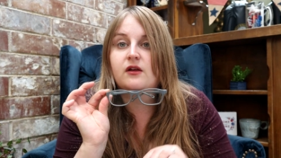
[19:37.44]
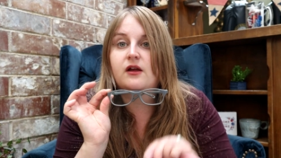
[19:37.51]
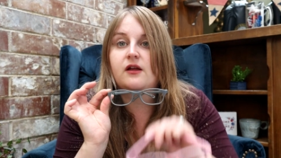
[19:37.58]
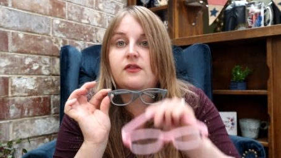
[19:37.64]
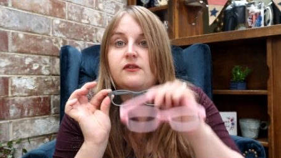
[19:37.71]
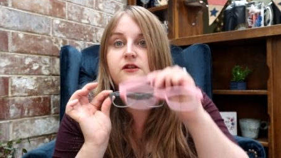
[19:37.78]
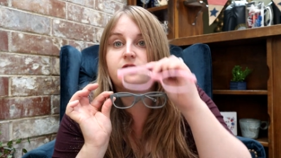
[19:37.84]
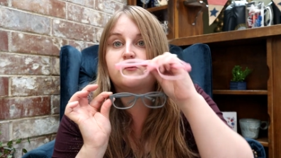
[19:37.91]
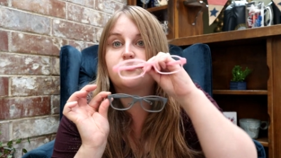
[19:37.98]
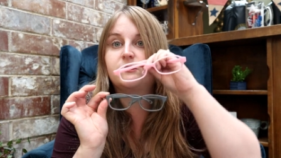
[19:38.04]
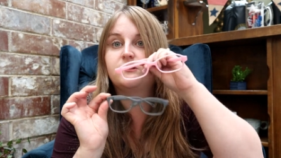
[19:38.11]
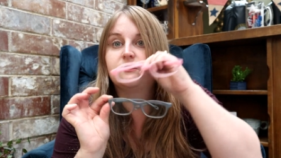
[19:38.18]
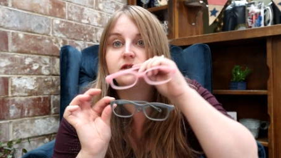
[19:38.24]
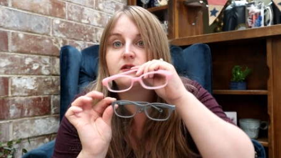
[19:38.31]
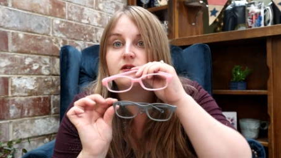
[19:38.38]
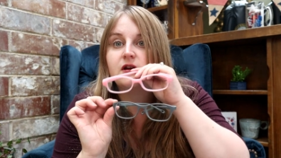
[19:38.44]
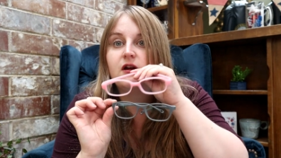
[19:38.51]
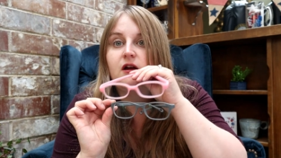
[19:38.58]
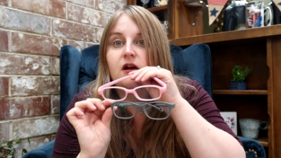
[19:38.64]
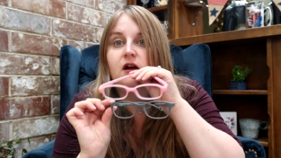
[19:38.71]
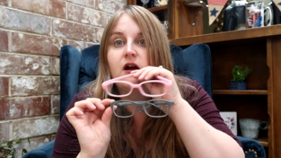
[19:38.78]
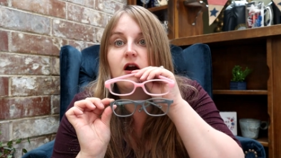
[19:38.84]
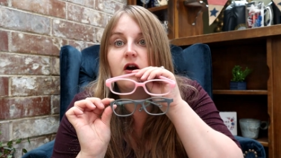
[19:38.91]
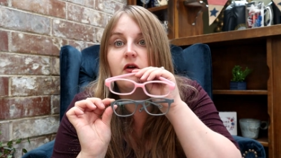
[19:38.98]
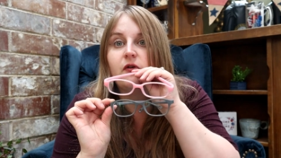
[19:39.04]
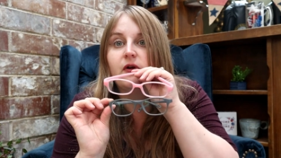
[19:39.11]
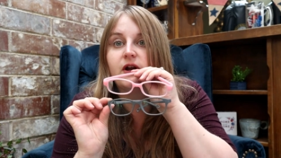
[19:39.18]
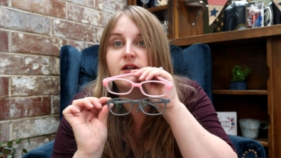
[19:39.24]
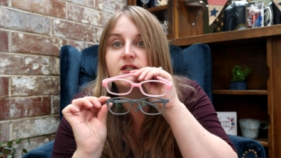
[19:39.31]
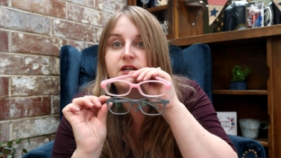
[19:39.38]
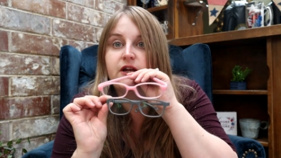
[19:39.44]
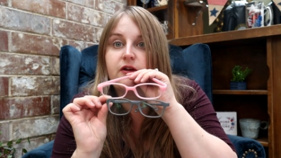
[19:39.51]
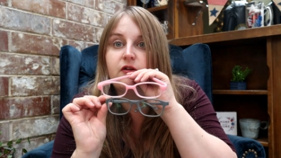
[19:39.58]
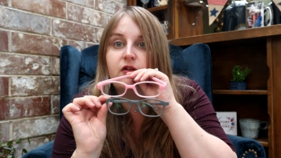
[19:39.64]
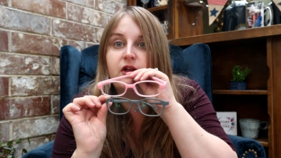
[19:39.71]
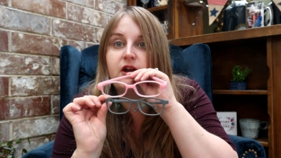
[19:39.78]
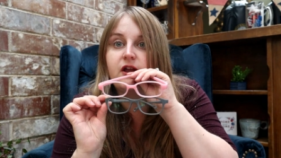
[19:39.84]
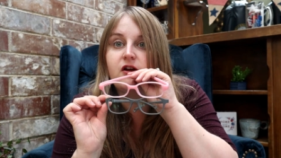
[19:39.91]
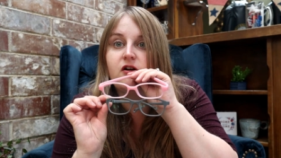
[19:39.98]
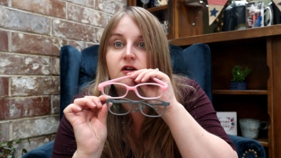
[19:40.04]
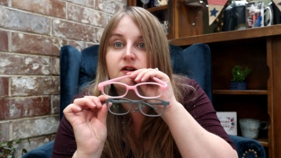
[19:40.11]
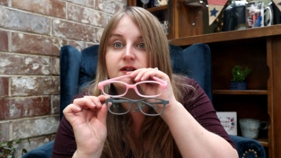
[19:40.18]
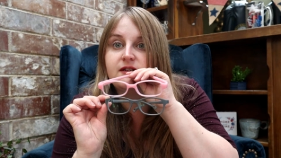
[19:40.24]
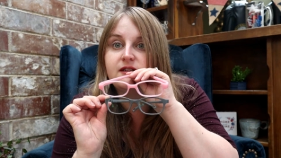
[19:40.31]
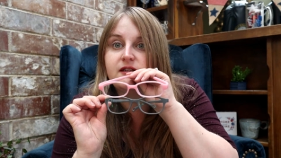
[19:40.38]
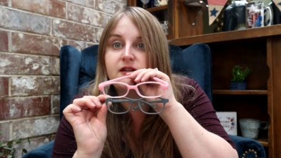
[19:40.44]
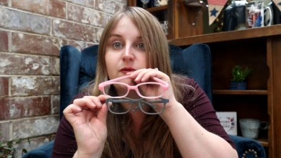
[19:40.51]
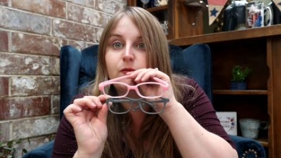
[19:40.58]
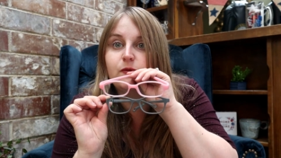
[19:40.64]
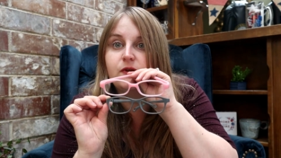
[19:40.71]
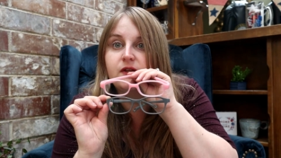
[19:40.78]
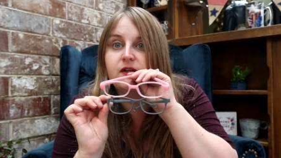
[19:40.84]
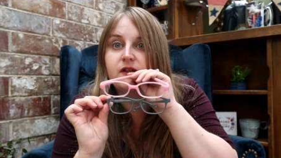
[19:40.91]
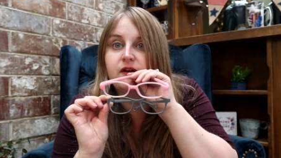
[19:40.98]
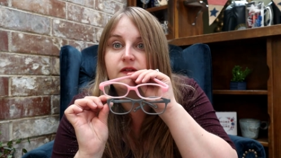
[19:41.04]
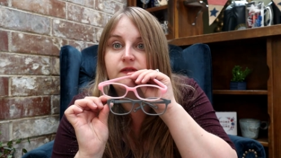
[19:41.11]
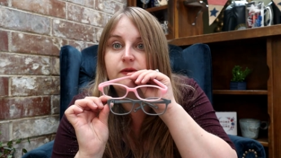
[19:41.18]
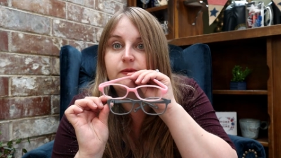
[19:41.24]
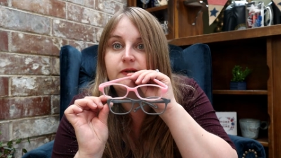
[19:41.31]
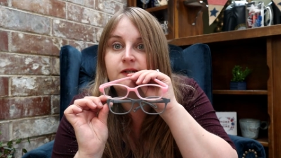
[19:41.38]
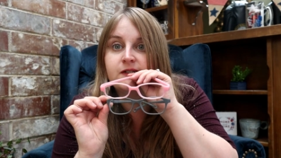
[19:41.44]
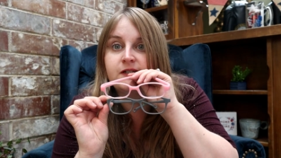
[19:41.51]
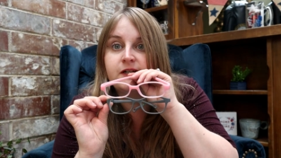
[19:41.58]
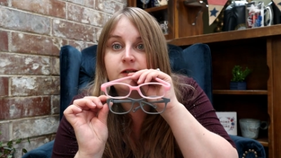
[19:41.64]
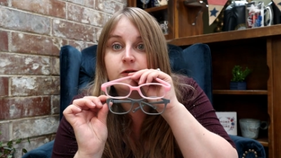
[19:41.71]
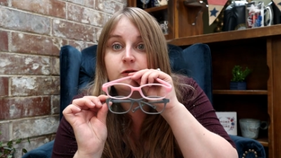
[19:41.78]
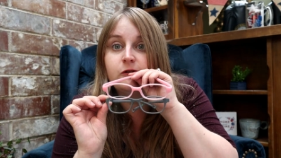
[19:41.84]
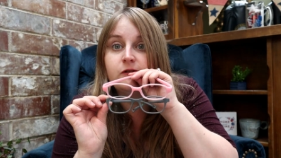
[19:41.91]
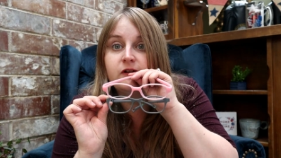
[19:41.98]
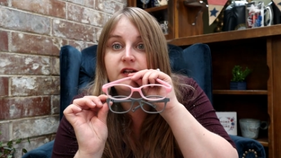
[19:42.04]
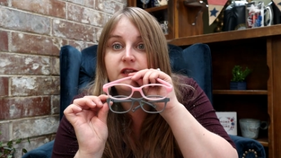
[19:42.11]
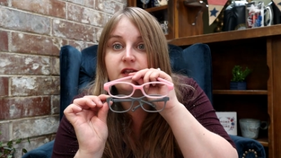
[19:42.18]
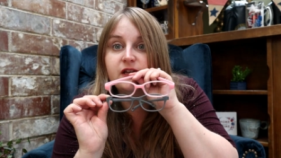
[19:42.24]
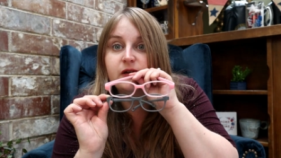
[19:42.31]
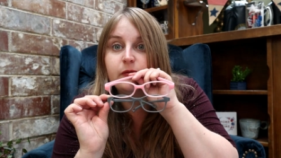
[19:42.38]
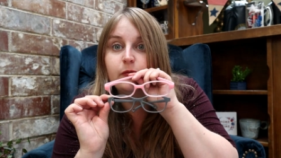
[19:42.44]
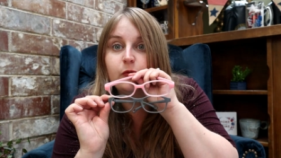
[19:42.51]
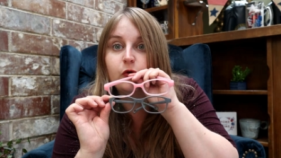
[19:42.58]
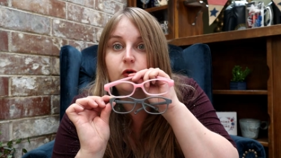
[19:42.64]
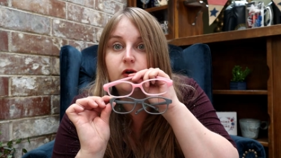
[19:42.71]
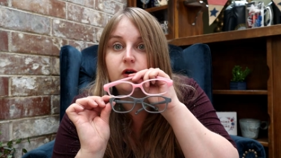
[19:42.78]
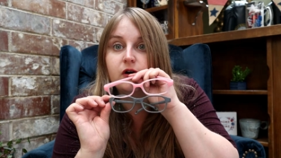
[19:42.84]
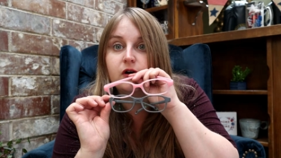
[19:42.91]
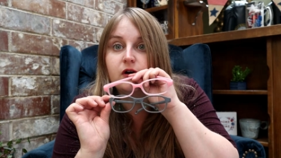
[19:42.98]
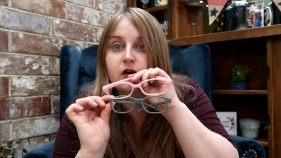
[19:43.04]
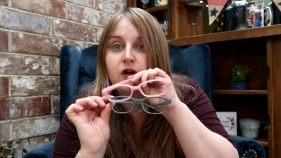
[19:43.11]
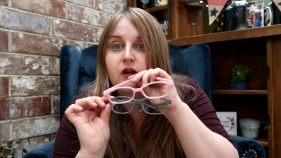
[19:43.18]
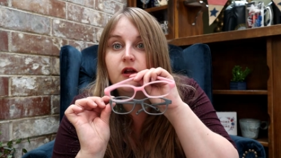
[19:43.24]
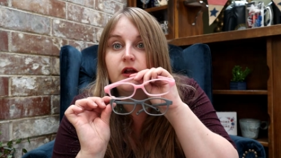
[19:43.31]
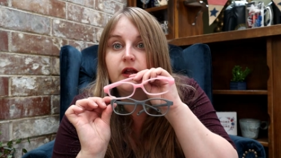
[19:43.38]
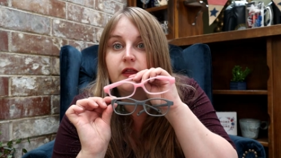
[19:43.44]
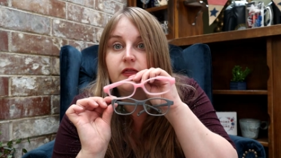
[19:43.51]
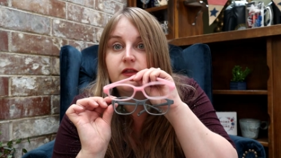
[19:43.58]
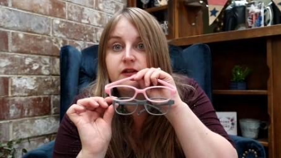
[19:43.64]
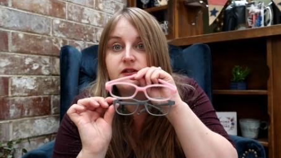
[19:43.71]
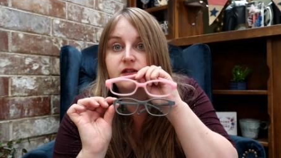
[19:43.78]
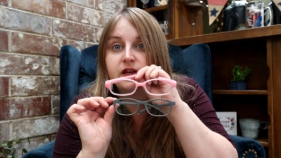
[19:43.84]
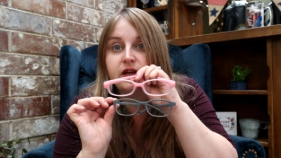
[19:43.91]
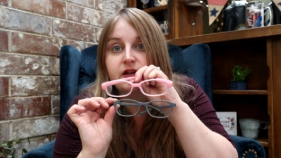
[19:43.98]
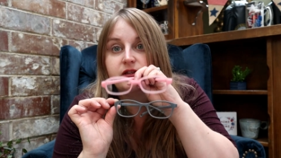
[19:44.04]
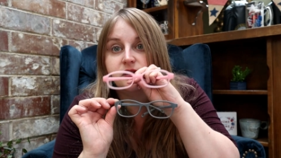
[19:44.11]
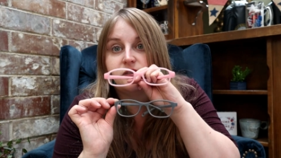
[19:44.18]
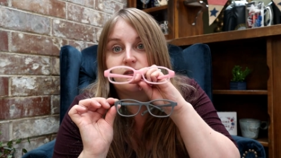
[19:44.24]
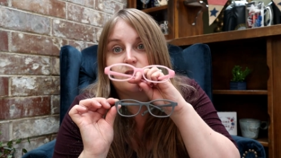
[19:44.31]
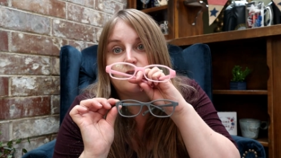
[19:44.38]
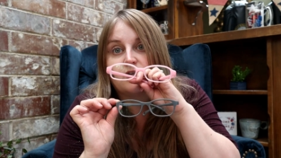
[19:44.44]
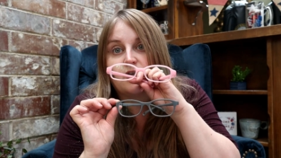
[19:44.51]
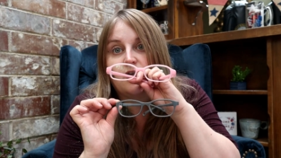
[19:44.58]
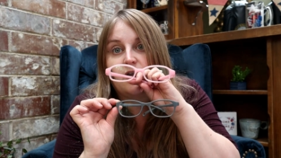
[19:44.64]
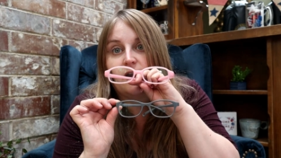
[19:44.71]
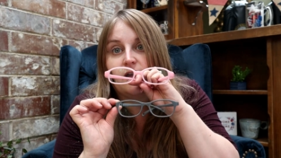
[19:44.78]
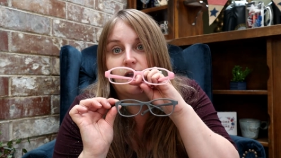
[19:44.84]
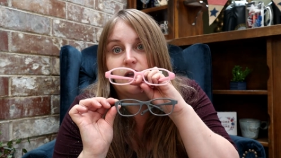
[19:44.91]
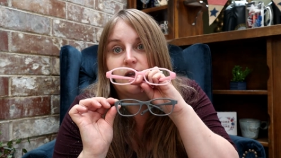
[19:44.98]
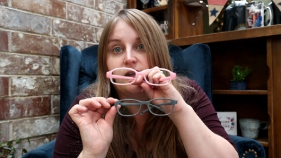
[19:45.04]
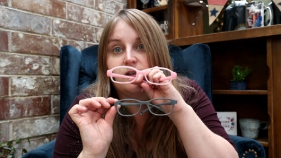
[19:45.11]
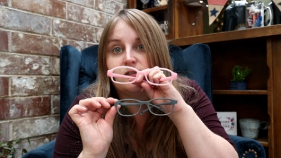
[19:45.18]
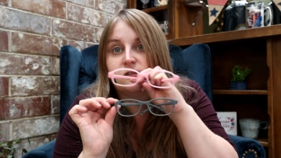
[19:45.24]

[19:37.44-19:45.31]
and these ones a rectangle and I honestly really love the rectangle. I think more in this case than the cat eye.